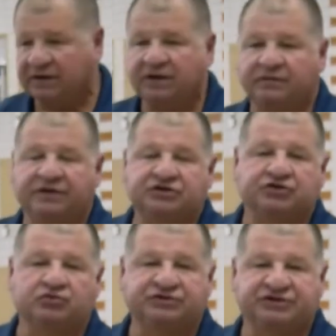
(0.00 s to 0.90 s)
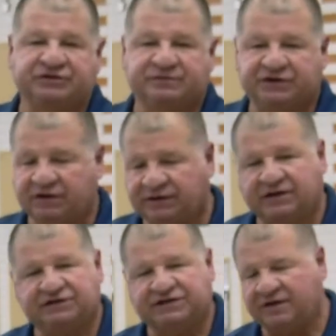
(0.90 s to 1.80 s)
in the school system to keep the
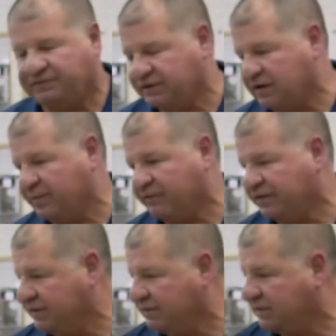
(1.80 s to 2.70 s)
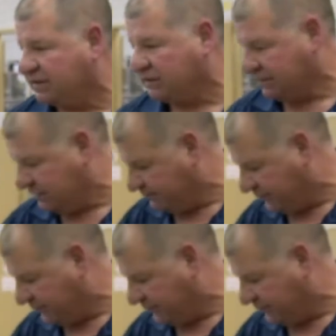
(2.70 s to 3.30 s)
kids safe and keep everything clean.